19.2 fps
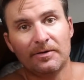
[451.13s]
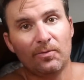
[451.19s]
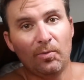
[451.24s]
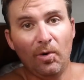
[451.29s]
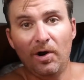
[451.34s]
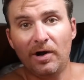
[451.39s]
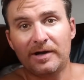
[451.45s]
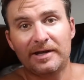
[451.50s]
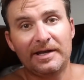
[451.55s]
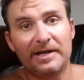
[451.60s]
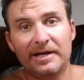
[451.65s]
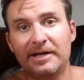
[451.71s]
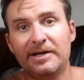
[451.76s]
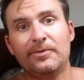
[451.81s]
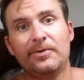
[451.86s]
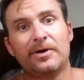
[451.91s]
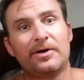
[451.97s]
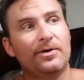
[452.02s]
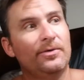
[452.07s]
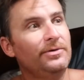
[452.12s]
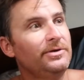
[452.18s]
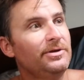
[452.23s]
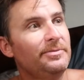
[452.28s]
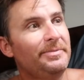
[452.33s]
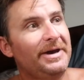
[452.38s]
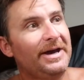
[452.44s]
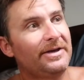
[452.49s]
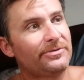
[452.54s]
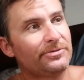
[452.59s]
walking anywhere, going to
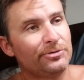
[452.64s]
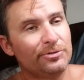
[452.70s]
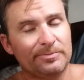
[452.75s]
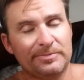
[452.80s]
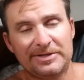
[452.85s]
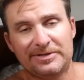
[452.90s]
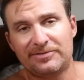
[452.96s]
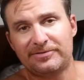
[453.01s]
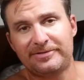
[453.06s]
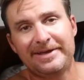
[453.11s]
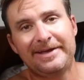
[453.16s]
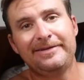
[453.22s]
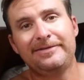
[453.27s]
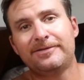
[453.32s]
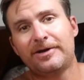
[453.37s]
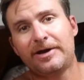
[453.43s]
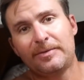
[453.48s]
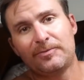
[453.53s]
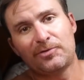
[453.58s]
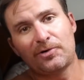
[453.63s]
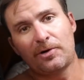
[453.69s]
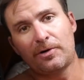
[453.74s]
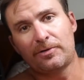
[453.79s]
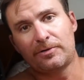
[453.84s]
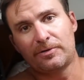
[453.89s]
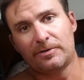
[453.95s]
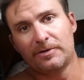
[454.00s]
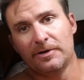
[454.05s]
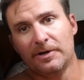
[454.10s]
the bathroom, it's 10 times
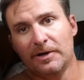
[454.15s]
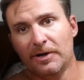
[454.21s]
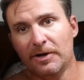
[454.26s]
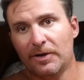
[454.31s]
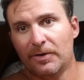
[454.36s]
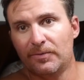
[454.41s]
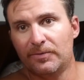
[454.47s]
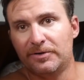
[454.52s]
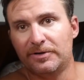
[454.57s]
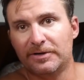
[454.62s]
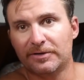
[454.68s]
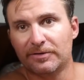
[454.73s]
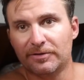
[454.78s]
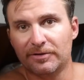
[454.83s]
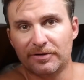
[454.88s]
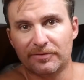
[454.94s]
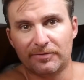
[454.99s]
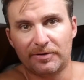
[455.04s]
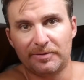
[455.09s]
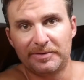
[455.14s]
harder when you're heeled over.